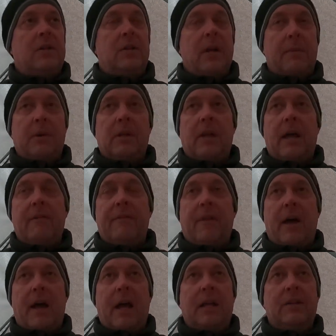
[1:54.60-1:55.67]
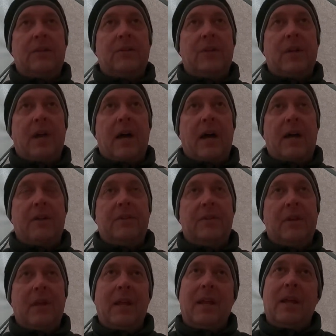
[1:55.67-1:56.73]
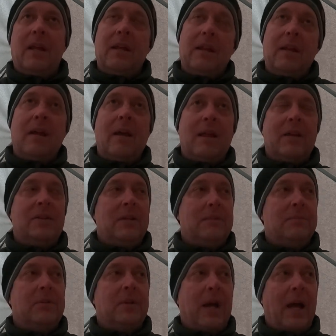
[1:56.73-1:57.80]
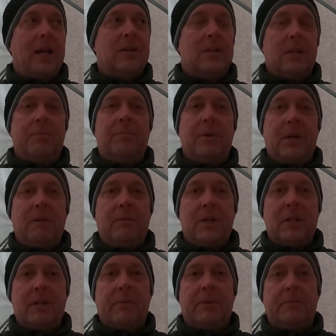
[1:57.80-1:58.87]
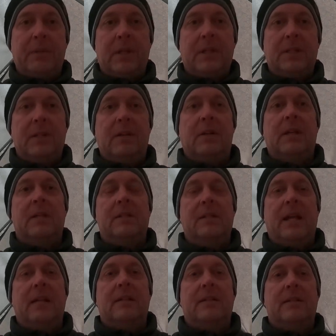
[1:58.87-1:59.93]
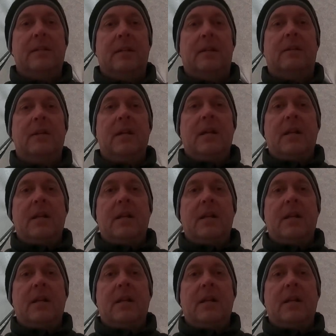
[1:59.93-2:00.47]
Double Lifelines, so that seems actually pretty reasonable to me considering it's stainless steel.